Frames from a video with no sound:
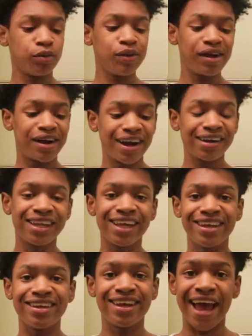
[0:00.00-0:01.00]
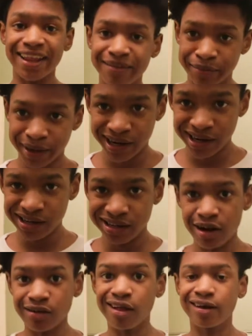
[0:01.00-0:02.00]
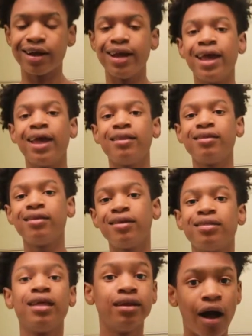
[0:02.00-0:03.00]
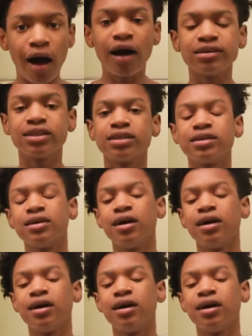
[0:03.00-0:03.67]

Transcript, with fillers: So we are currently in Gatlinburg, no longer in the Knox.